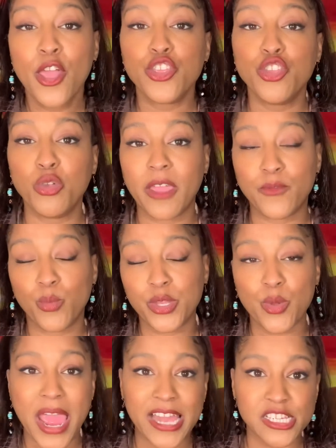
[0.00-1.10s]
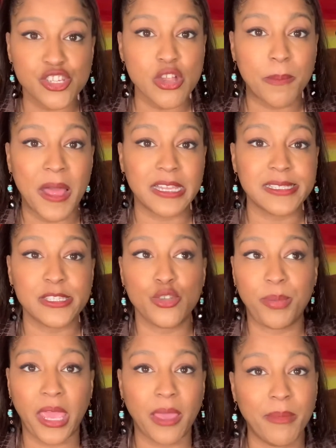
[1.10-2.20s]
when you add it to your policy, you
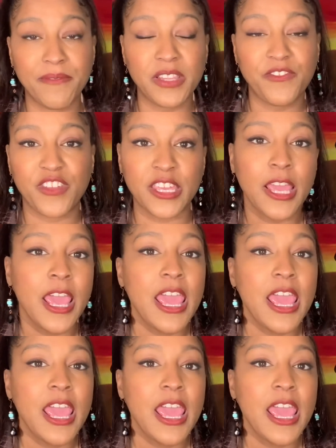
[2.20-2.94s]
pay a monthly fee.